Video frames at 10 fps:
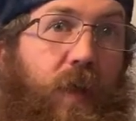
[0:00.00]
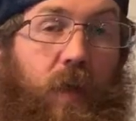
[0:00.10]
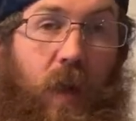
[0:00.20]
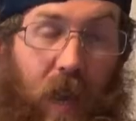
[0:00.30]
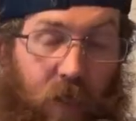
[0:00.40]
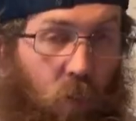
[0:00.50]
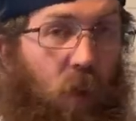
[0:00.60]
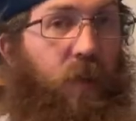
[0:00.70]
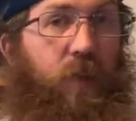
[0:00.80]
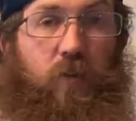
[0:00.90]
Yeah, high
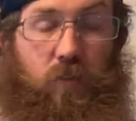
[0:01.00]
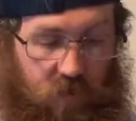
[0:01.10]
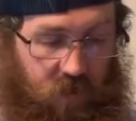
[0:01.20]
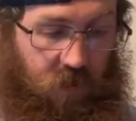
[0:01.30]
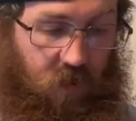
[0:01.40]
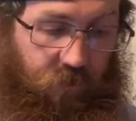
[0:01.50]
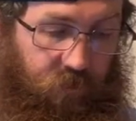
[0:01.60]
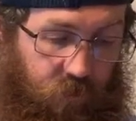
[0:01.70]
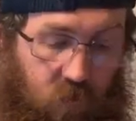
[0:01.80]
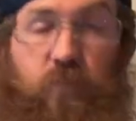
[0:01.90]
quality, good stuff,
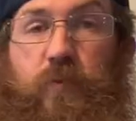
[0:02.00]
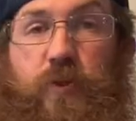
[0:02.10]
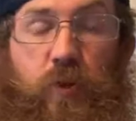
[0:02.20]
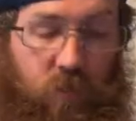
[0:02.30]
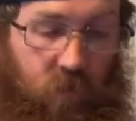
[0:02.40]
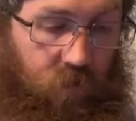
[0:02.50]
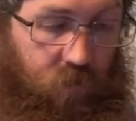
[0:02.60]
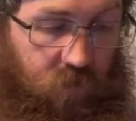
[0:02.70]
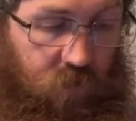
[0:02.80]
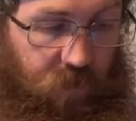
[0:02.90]
good return on
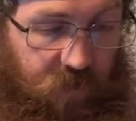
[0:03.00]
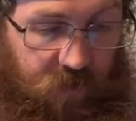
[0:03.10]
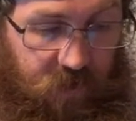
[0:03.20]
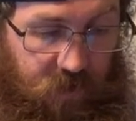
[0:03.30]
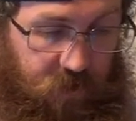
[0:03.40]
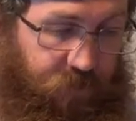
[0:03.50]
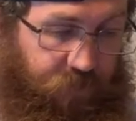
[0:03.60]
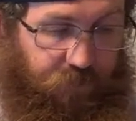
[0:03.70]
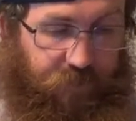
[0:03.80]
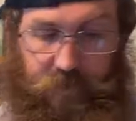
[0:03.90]
those sort of pieces.
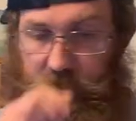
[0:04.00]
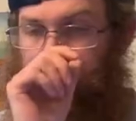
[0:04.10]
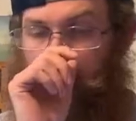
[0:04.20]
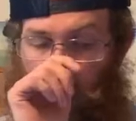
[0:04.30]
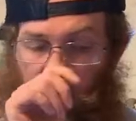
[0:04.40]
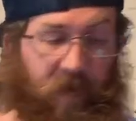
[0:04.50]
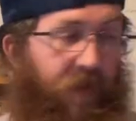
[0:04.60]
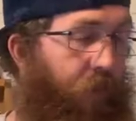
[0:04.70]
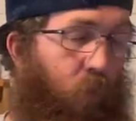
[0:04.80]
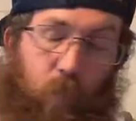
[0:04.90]

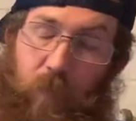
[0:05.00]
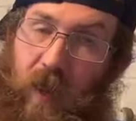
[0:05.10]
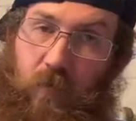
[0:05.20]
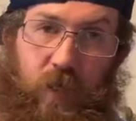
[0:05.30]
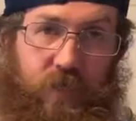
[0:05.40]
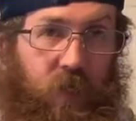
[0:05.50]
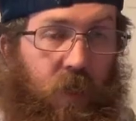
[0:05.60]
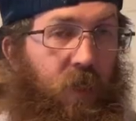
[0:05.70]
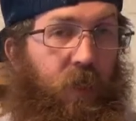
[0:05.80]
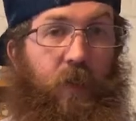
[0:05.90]
And then more Pyrex.
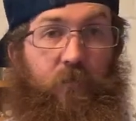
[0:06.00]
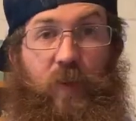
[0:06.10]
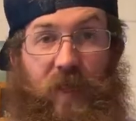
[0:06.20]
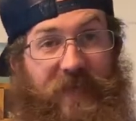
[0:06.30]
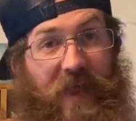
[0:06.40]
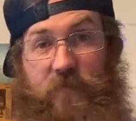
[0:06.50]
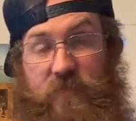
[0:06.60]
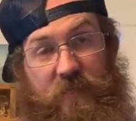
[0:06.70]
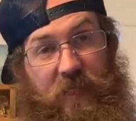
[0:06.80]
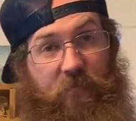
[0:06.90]
If you guys haven't
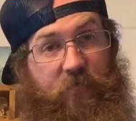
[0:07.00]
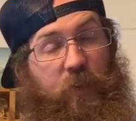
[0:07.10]
seen that